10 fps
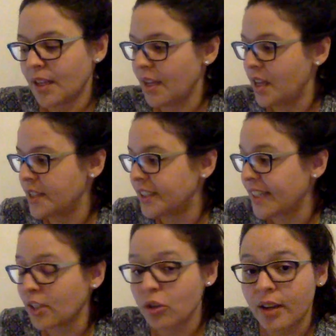is
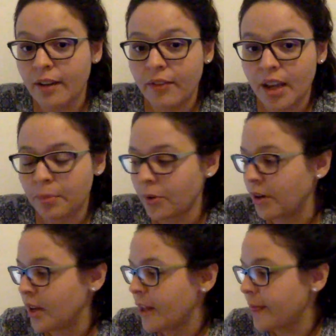saturated
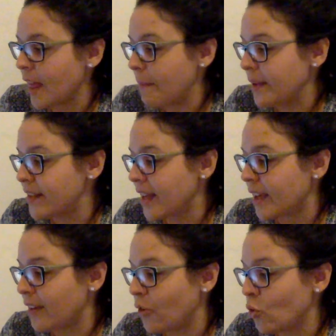vapor. That means
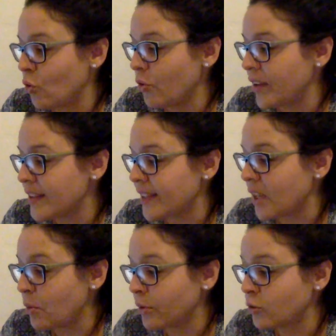that U is
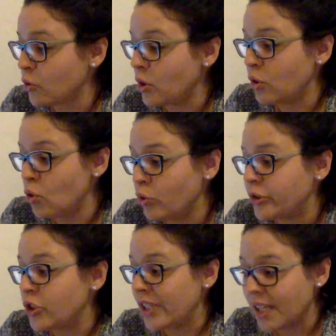equal to
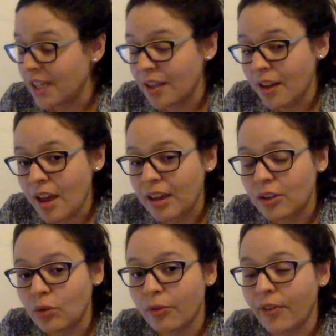UG,
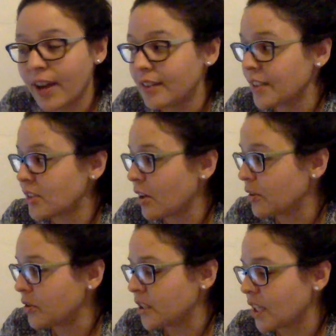and you find this on
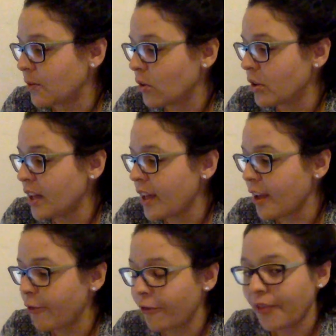your table
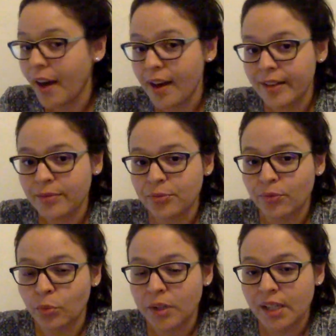A5,
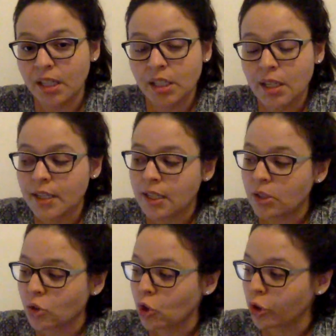okay?
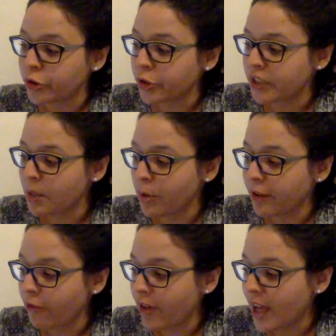So you go to your table
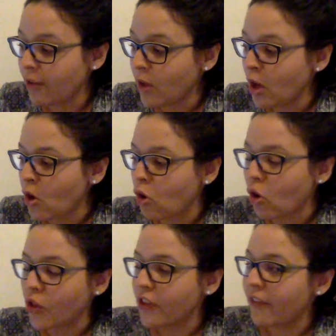A5,
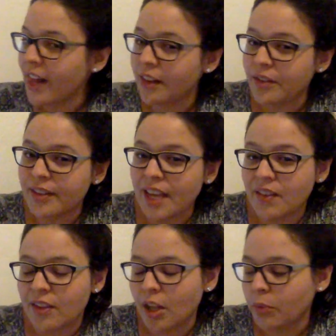all the values that have
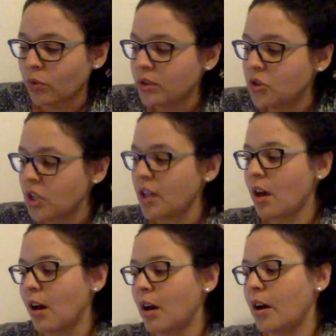the subscript G
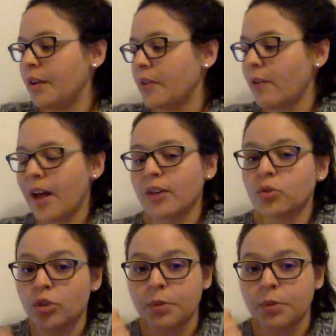are the values